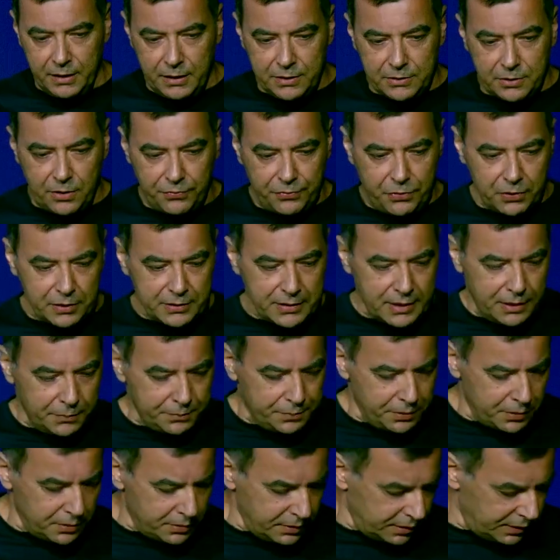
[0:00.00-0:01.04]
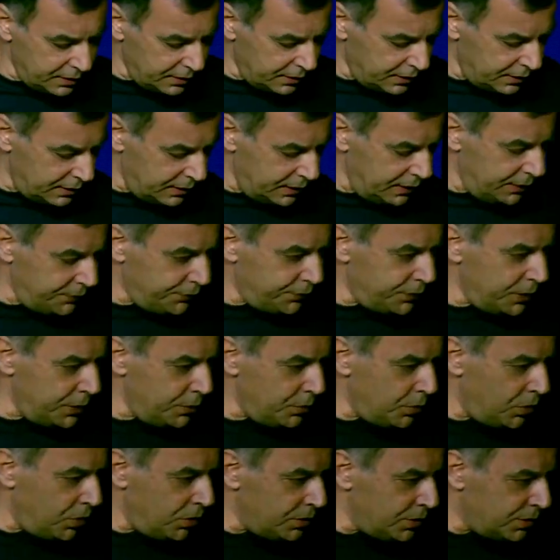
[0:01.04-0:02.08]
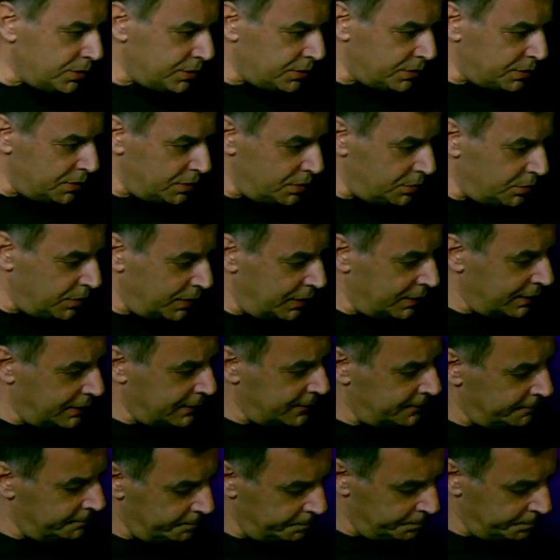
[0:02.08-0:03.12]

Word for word: So for example, if we want to uh,